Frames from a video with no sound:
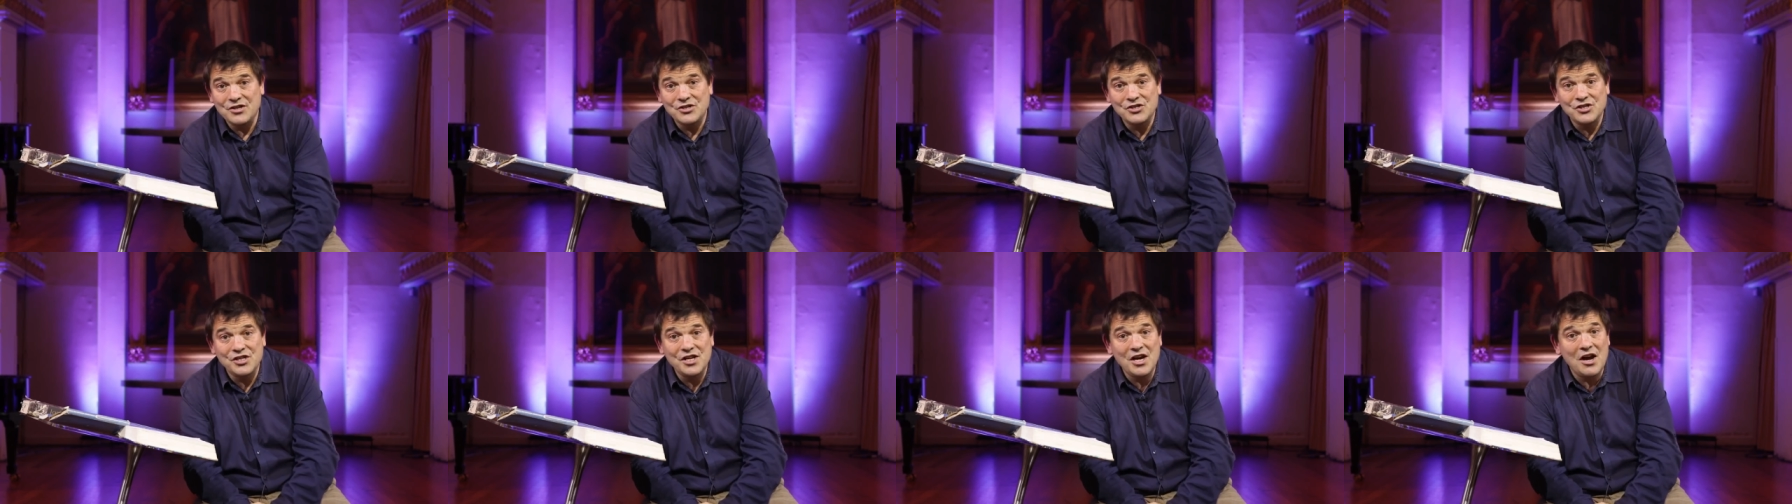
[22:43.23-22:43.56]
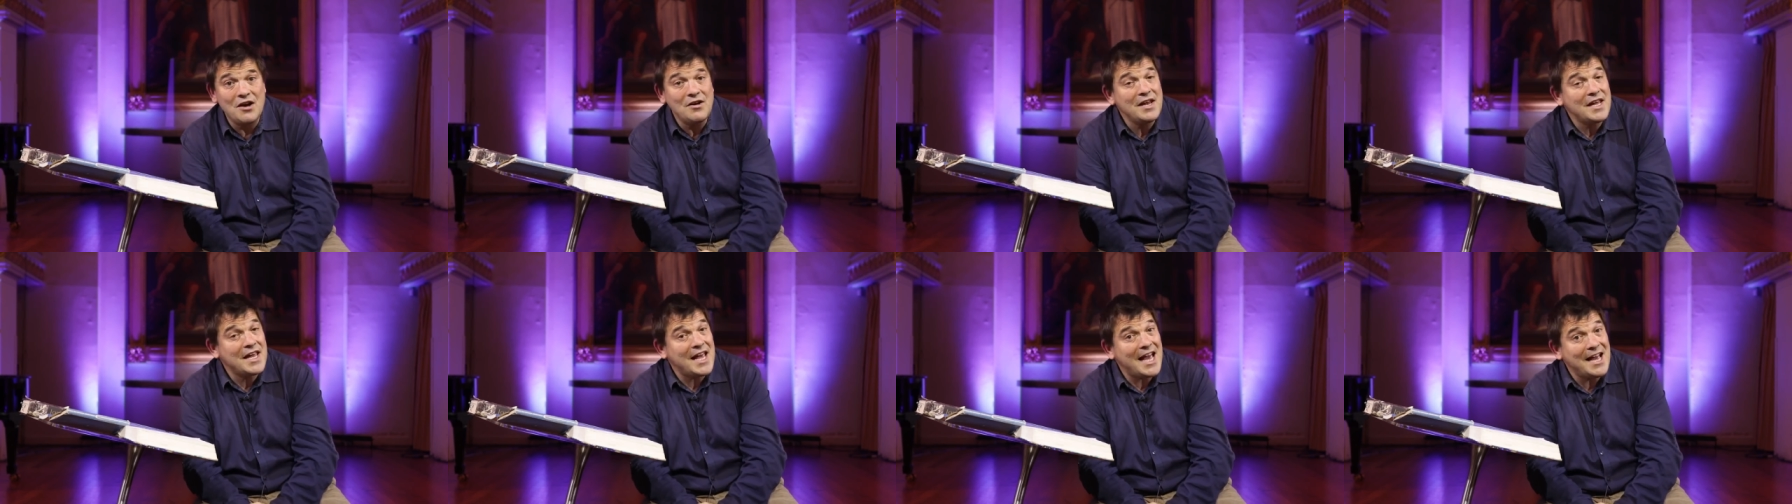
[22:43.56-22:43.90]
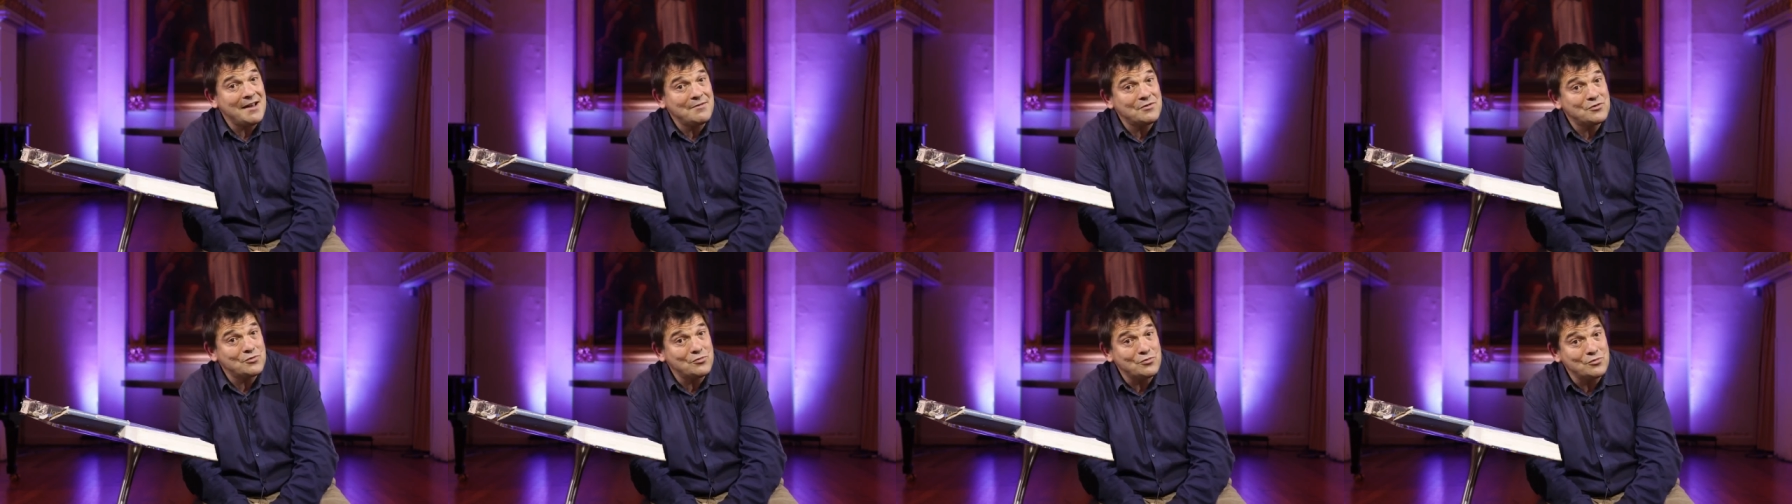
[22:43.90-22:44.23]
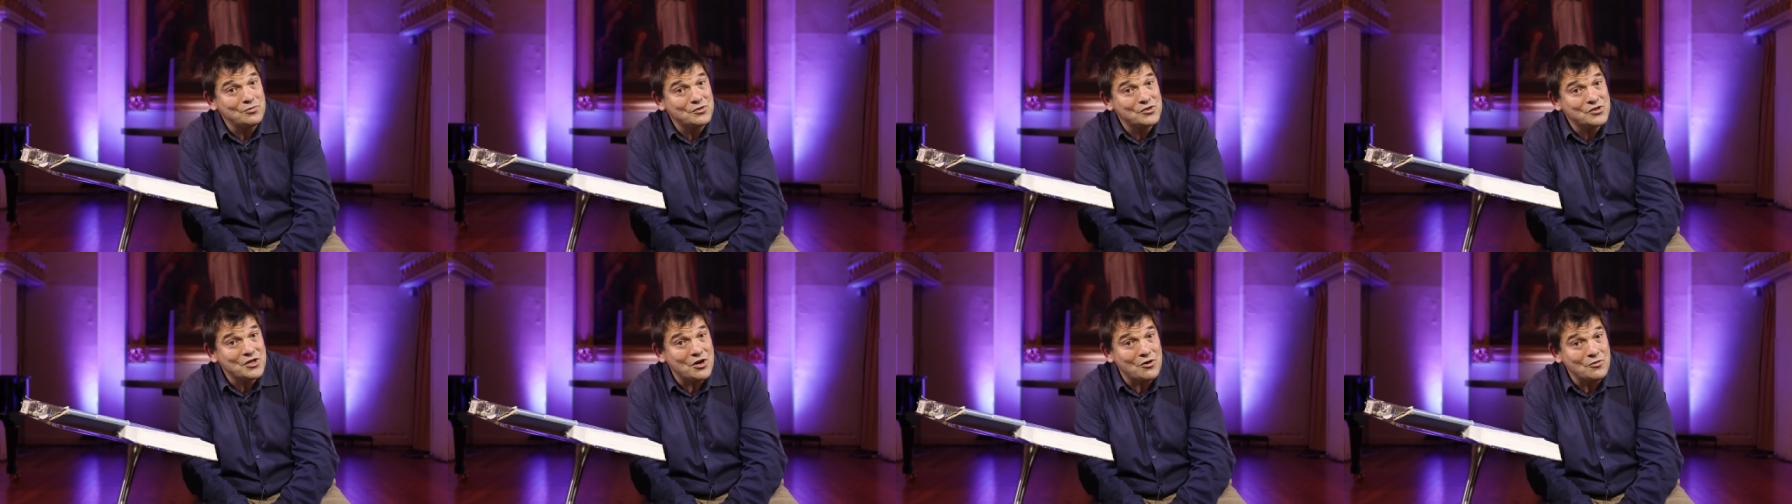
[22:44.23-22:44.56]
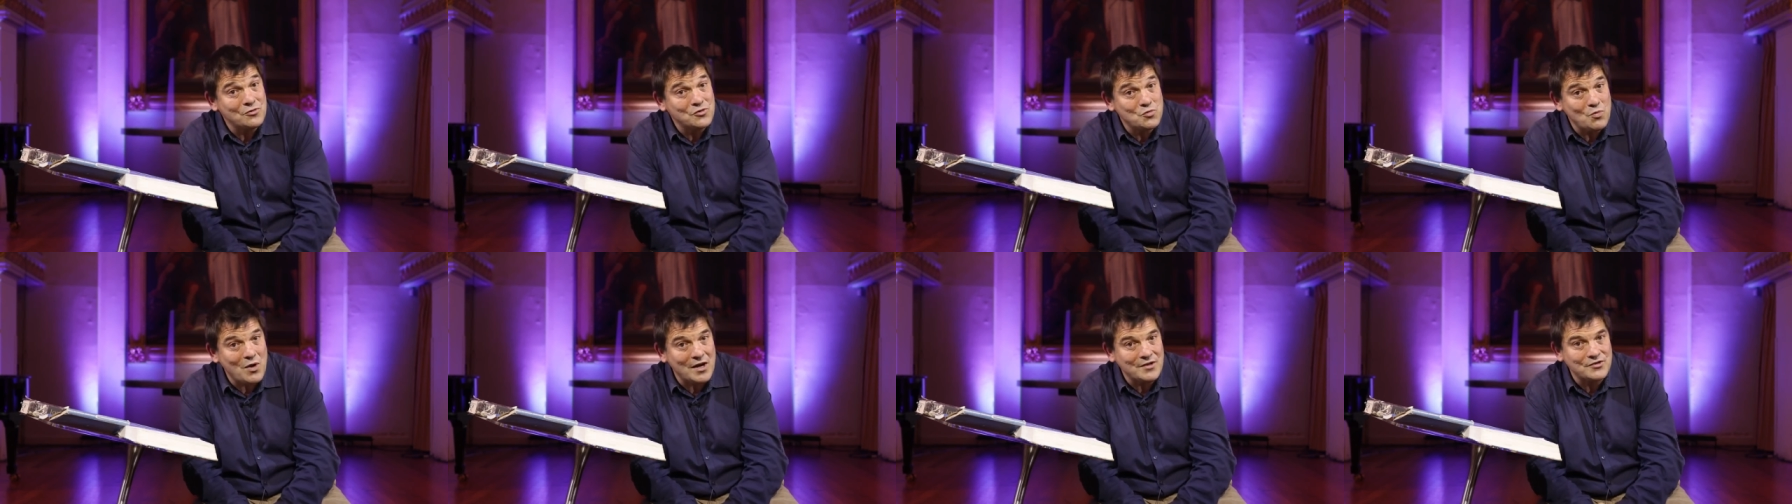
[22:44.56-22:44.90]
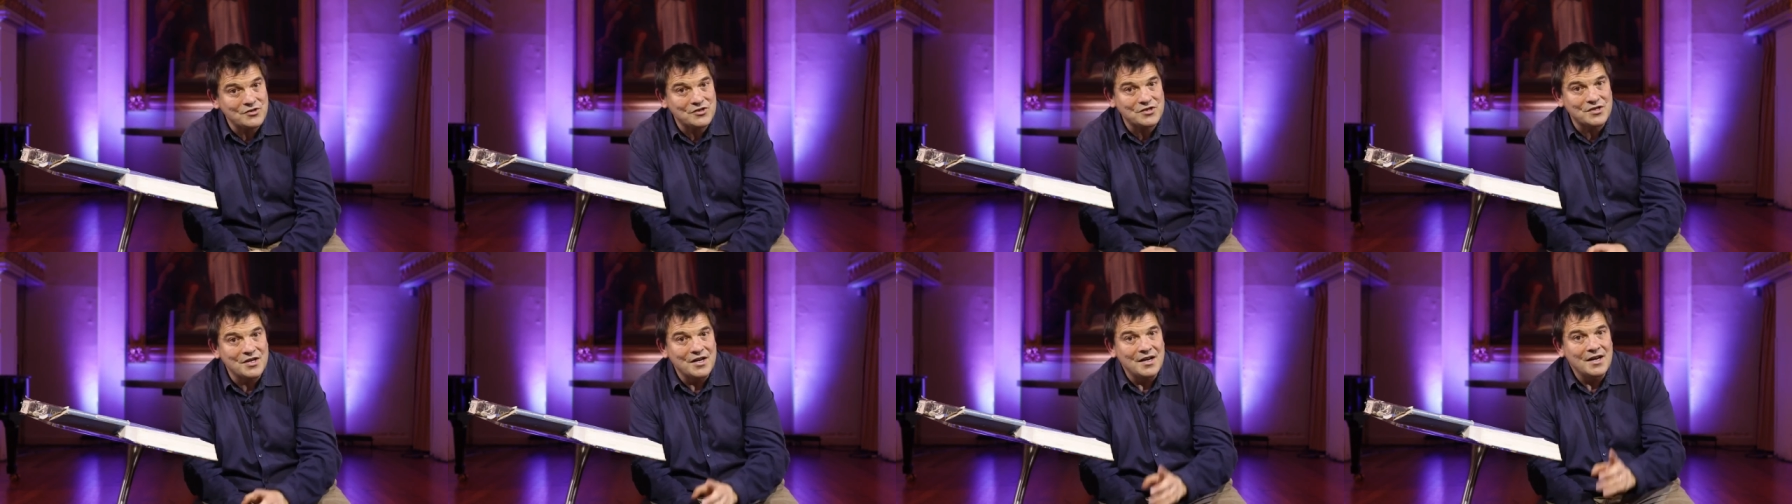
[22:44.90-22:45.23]
she only came to All Souls
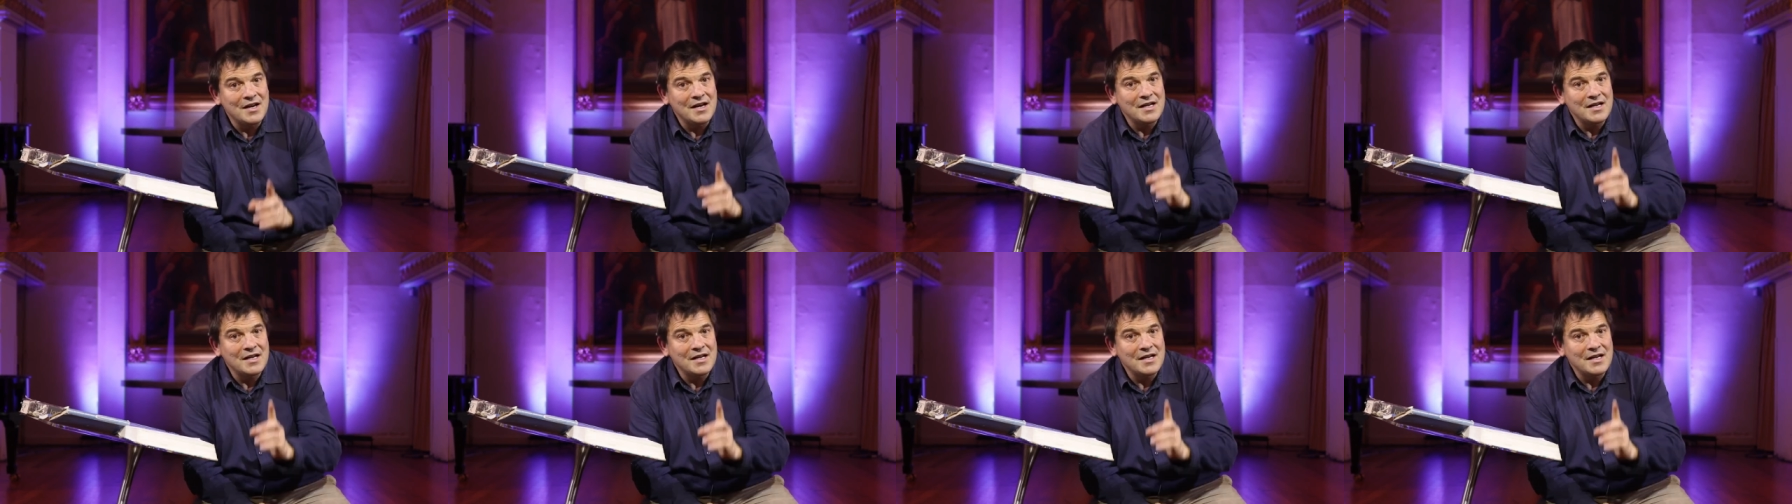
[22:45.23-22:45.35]
once